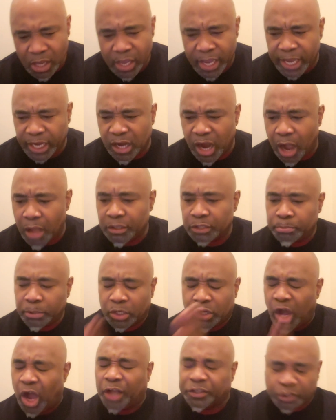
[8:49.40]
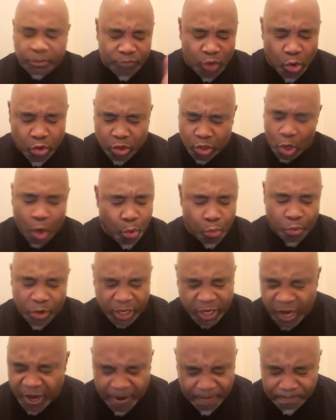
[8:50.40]
And God, it's because of your glory,
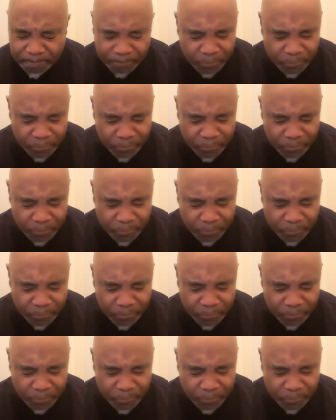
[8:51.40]
God.